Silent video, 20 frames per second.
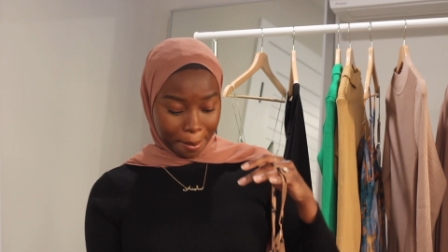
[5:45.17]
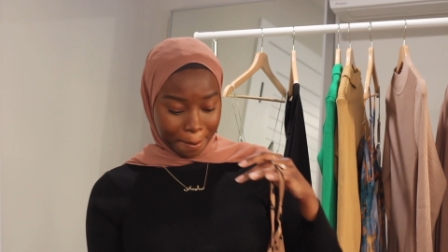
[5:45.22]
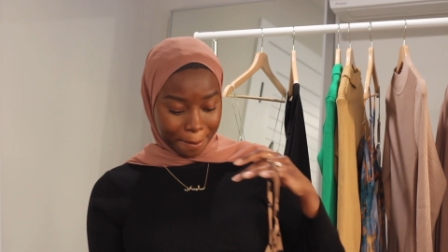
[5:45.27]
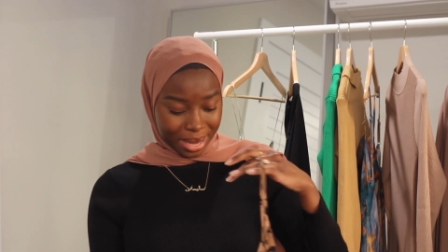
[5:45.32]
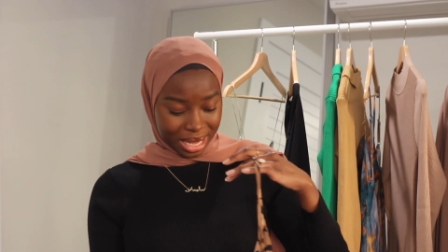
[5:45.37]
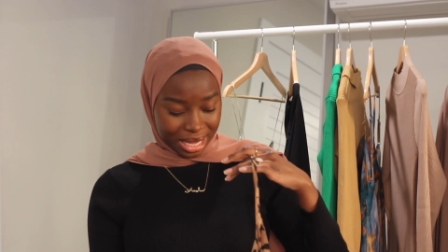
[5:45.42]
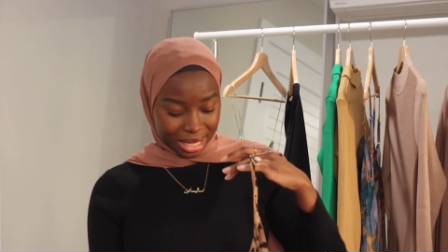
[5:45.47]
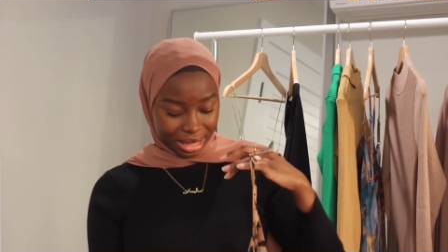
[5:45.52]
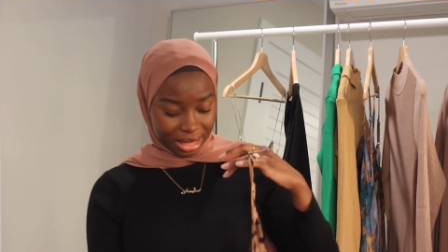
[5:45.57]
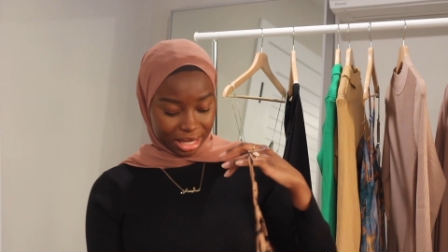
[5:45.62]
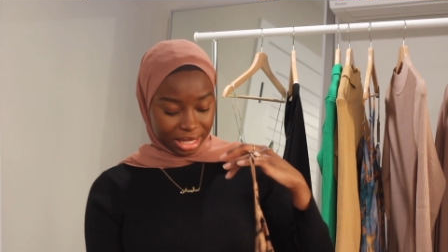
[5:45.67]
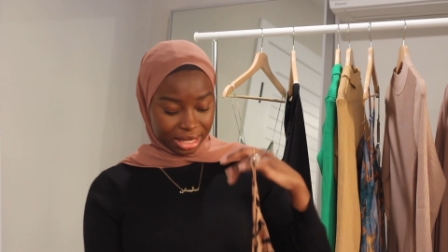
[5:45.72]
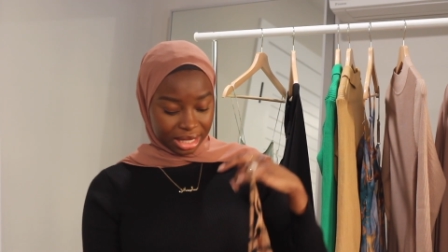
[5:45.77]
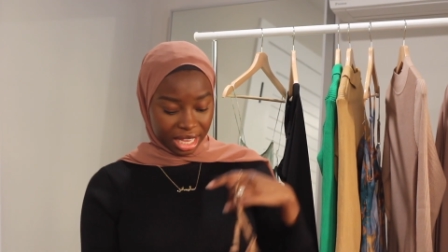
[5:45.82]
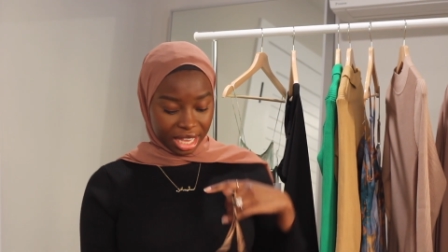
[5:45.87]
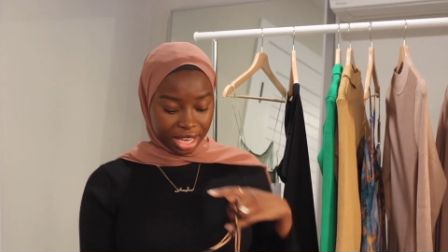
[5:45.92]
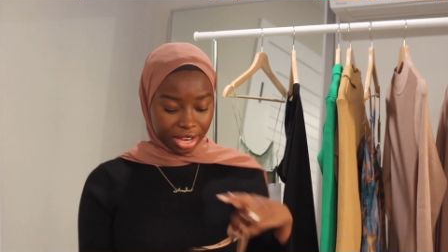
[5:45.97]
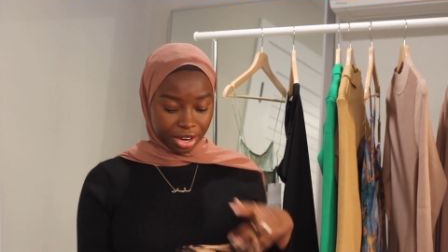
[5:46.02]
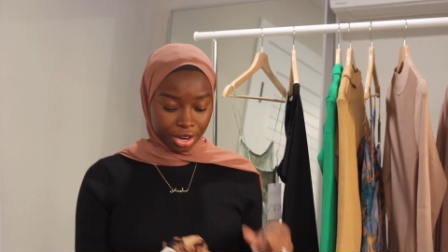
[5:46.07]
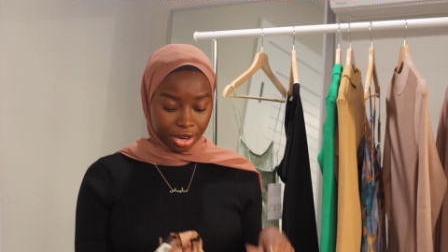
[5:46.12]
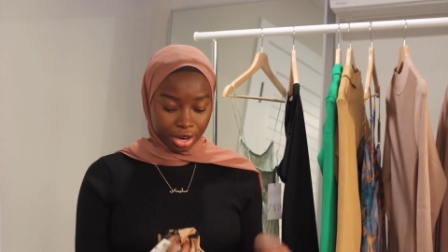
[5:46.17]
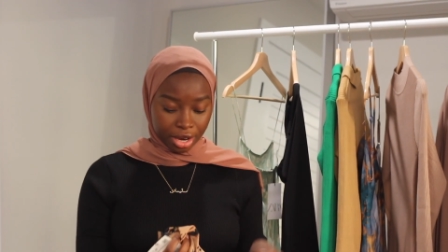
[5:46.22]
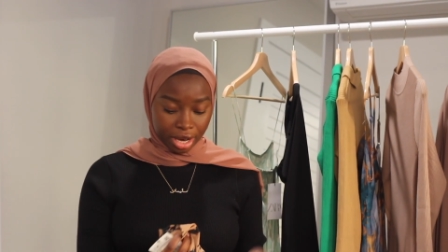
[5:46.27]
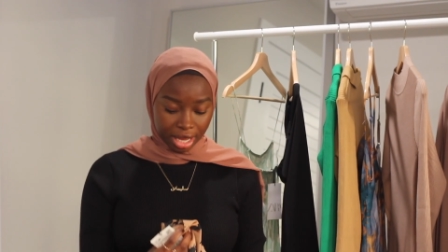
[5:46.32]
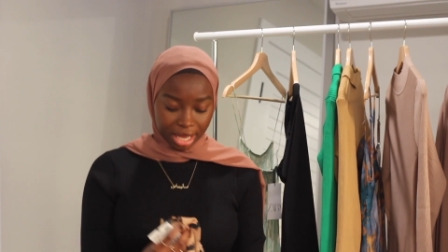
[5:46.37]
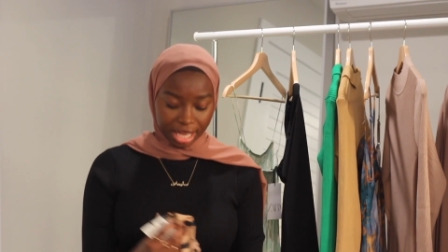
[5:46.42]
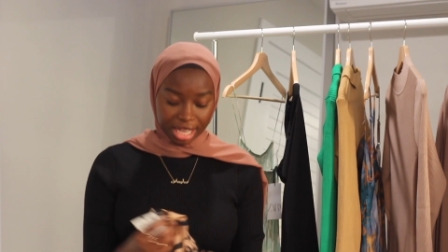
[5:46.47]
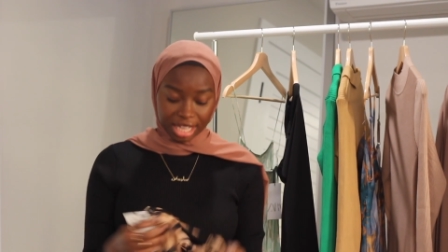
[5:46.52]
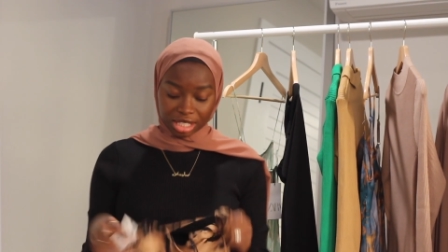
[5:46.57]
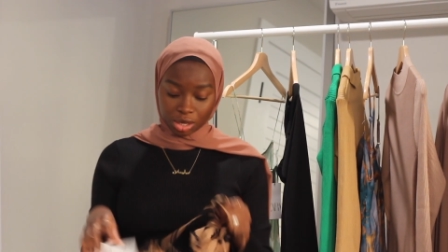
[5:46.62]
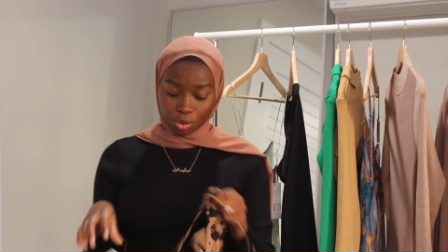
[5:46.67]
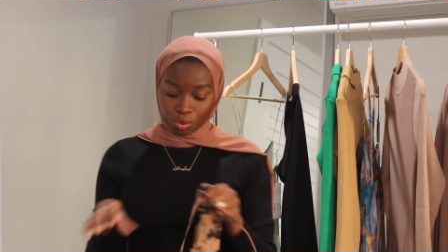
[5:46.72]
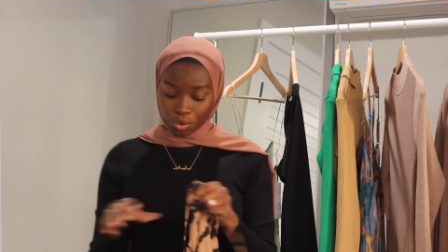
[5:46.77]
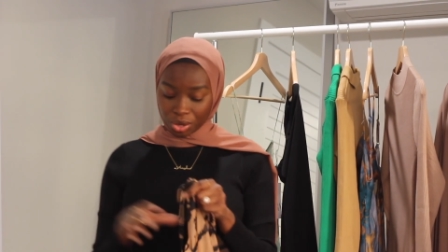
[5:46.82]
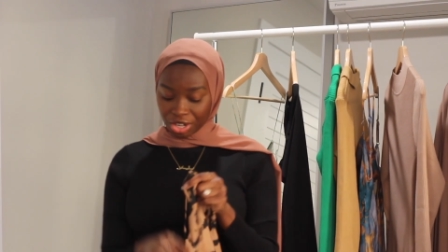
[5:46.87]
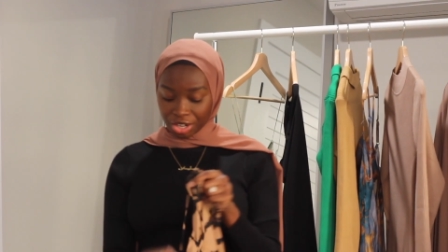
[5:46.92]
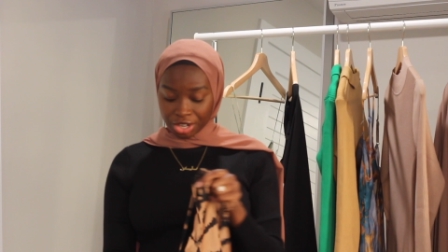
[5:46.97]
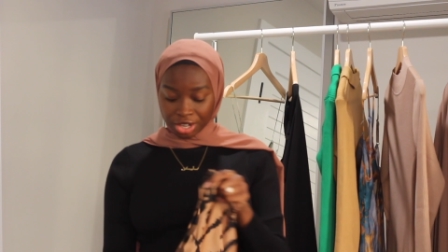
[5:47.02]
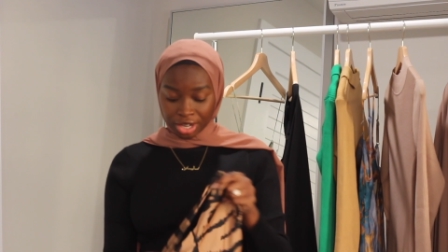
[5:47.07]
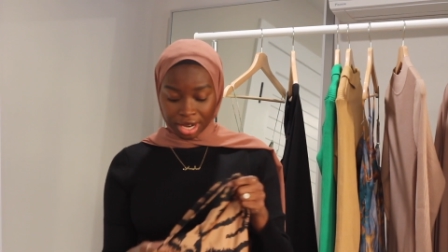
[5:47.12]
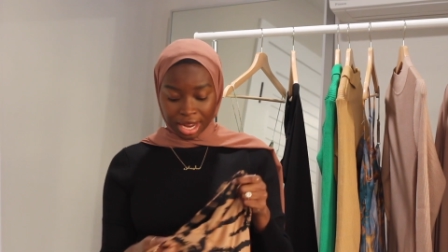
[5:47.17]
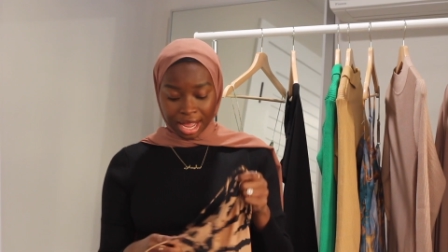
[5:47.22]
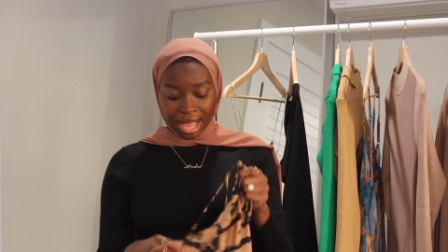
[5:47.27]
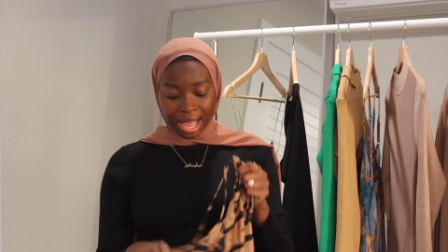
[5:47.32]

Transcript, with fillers: But this here is a winner.